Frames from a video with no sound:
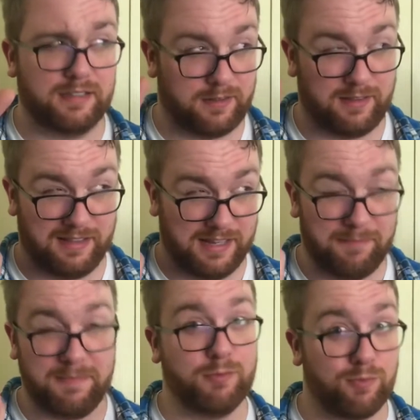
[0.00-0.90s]

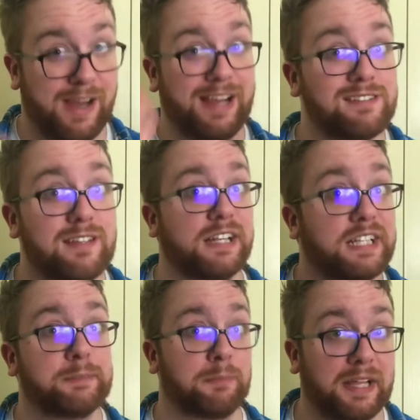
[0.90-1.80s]
Let me rant and
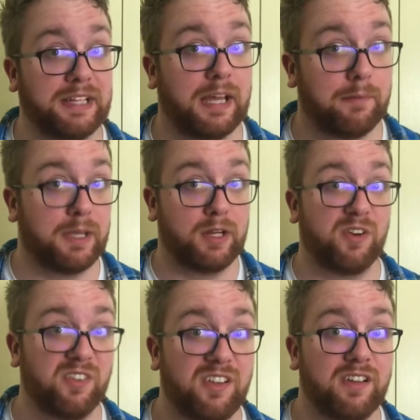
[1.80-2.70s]
explain that bit
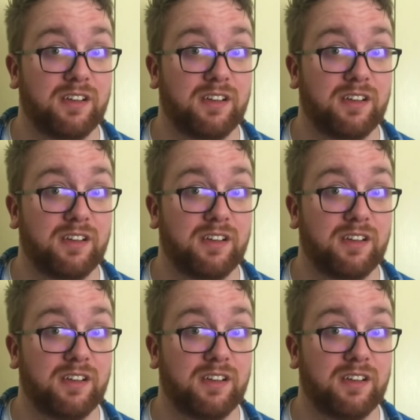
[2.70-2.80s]
on.